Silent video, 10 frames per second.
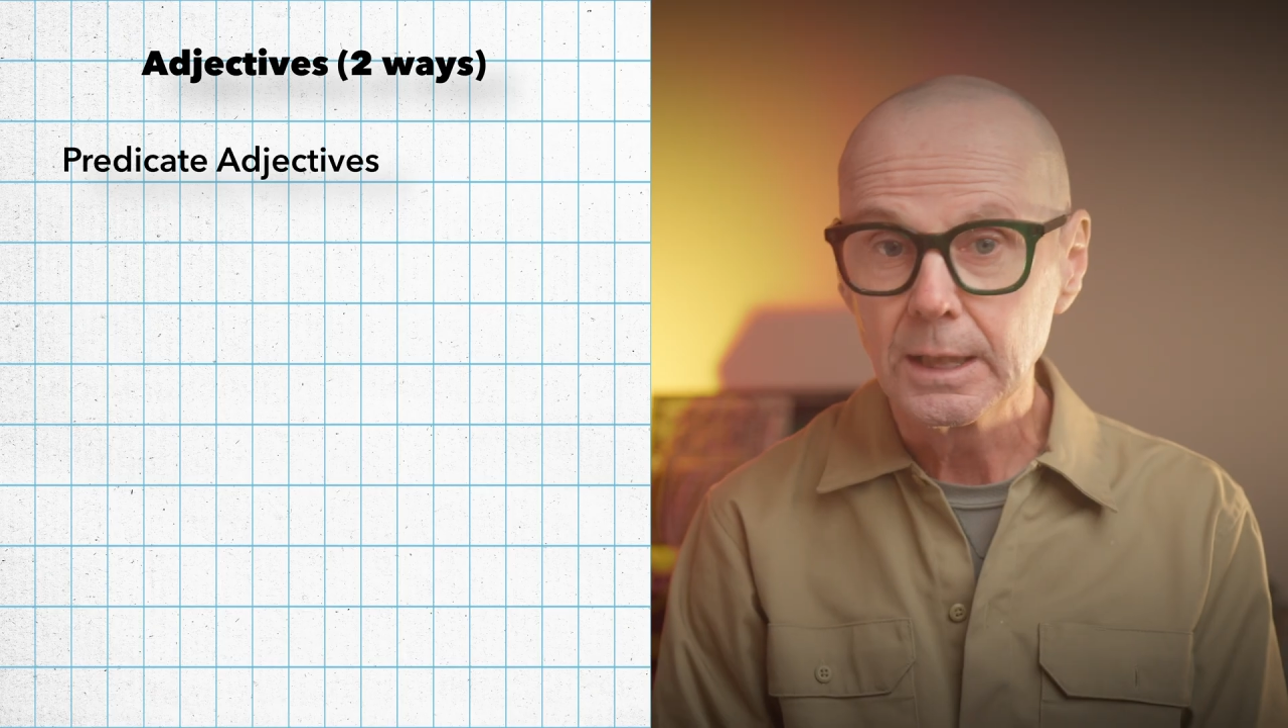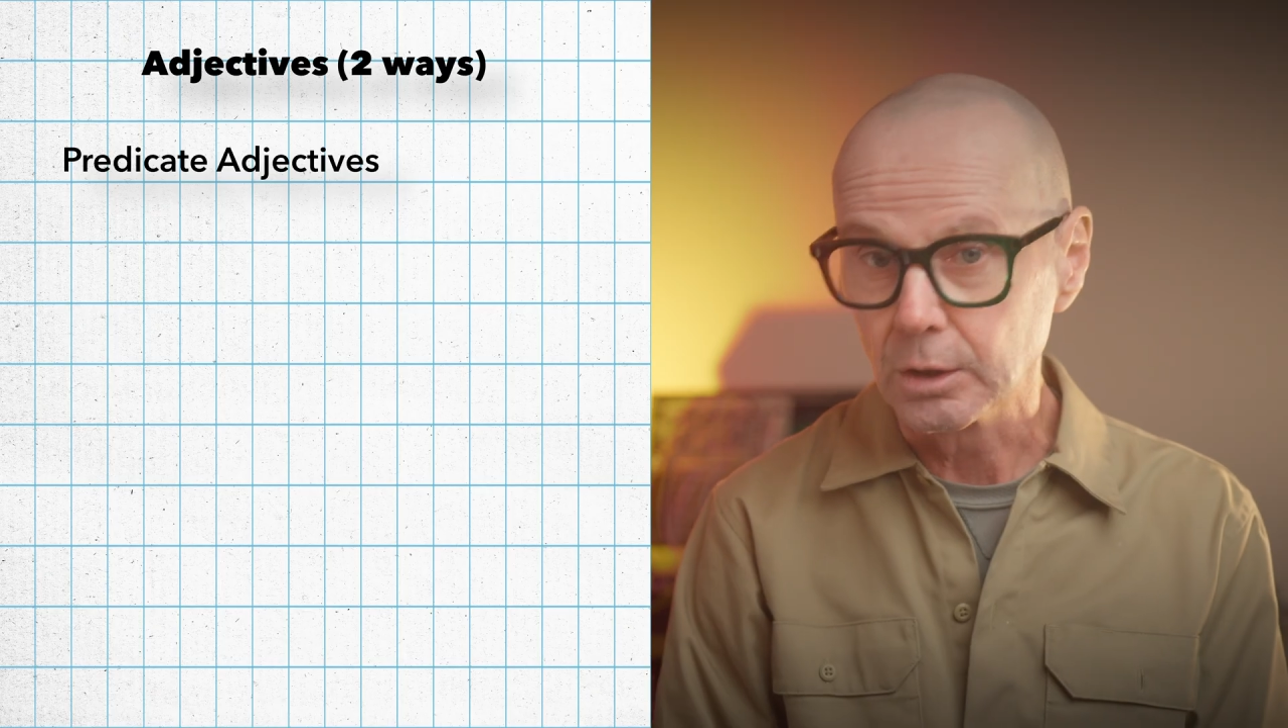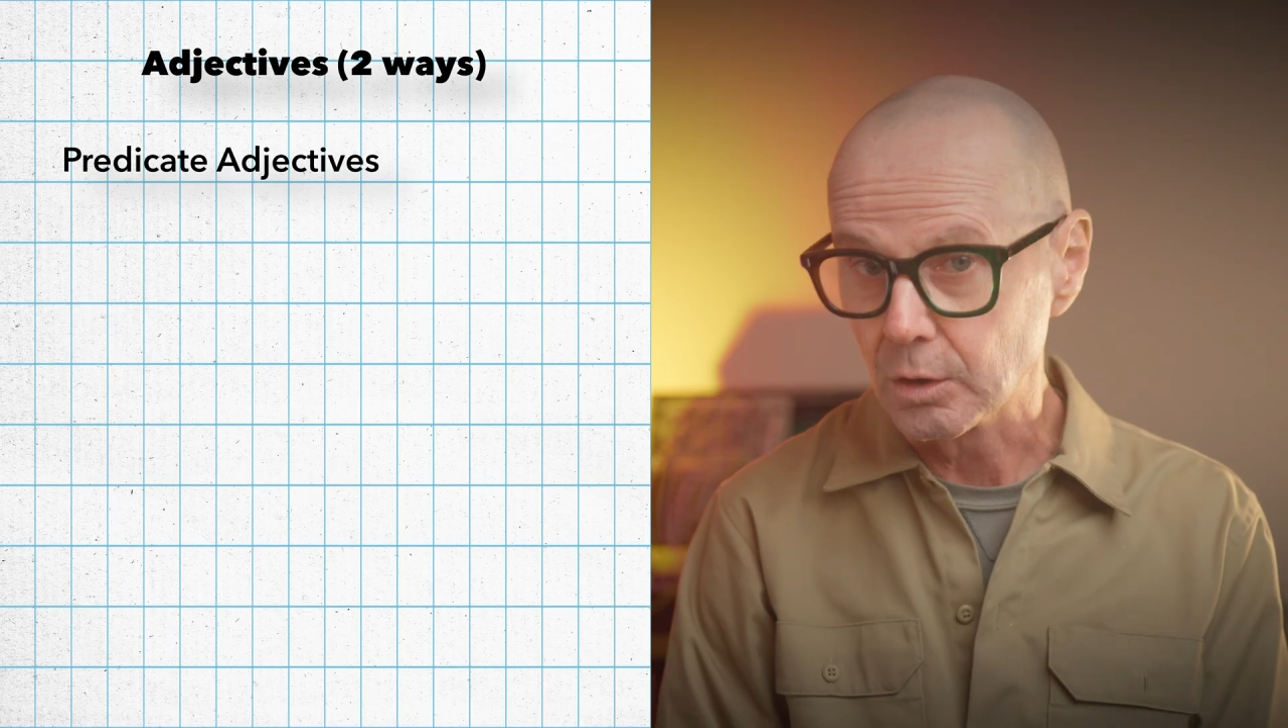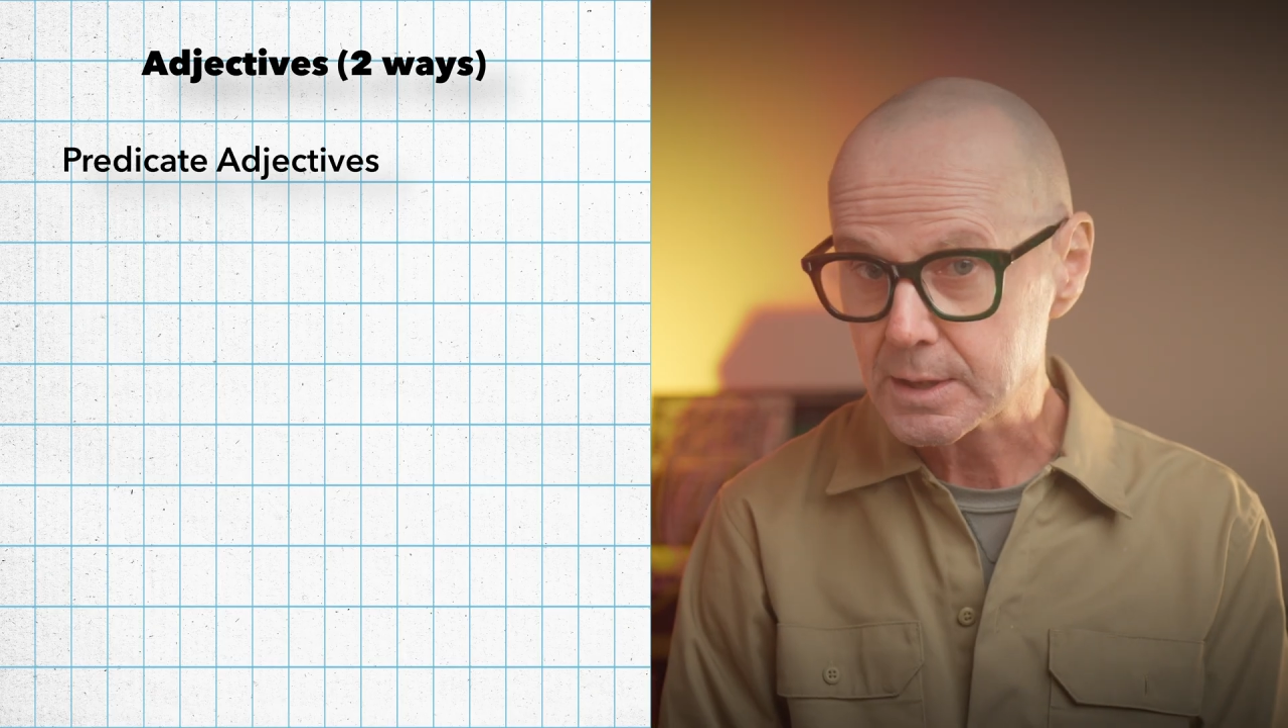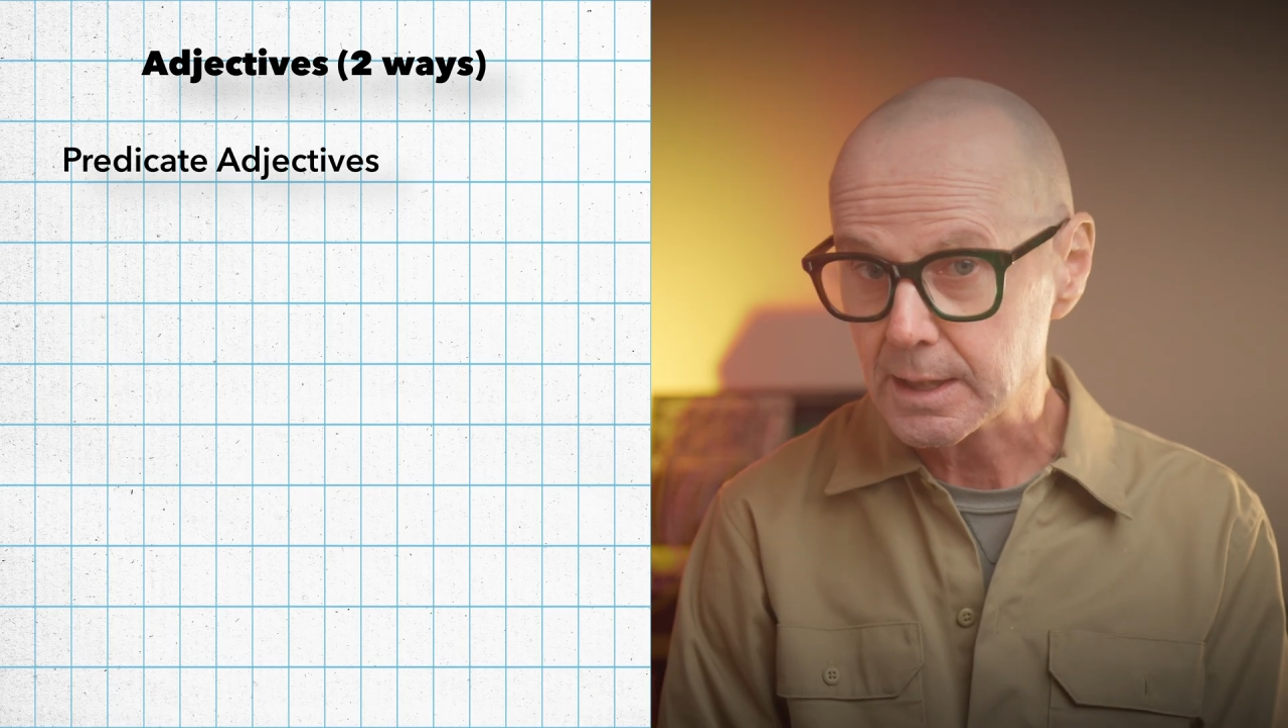
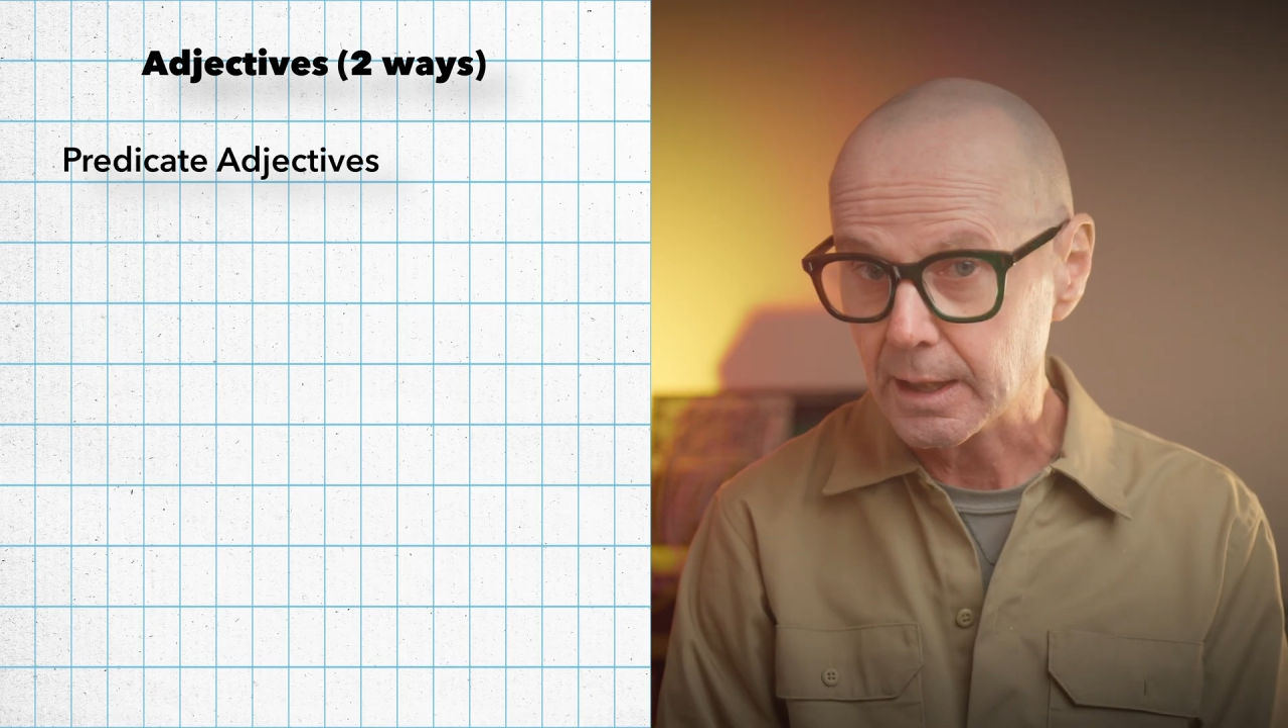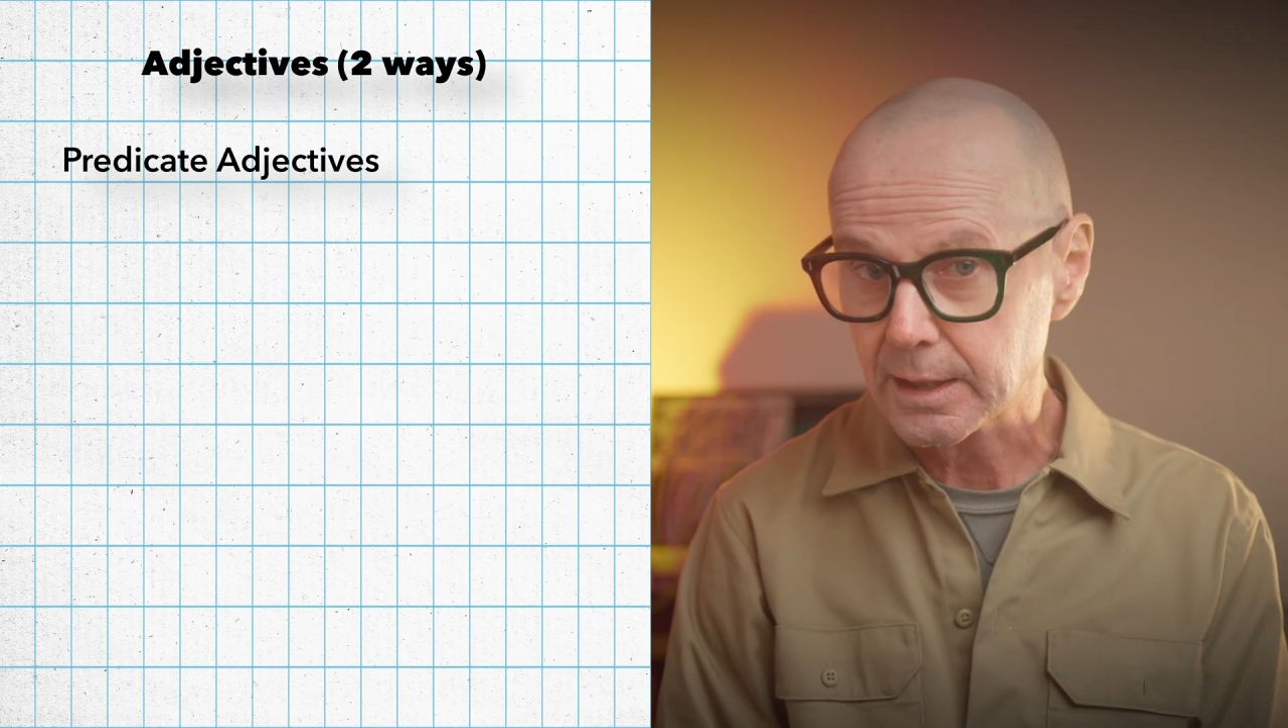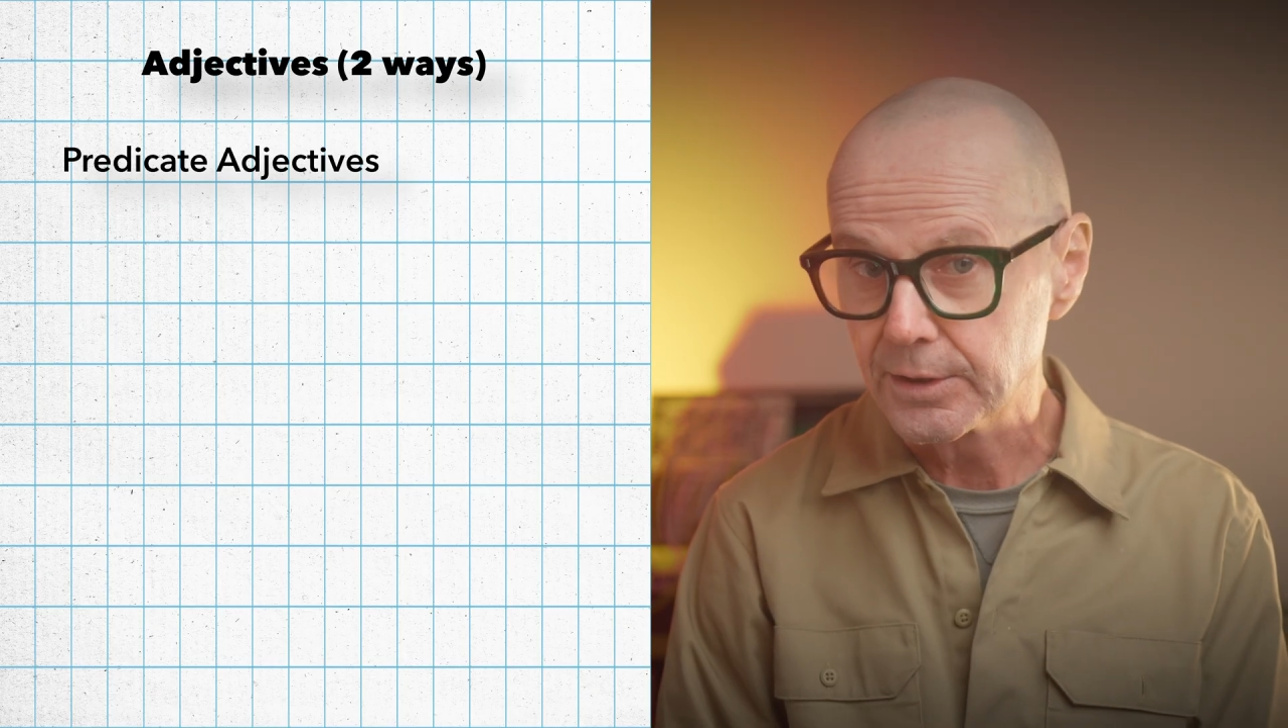looks like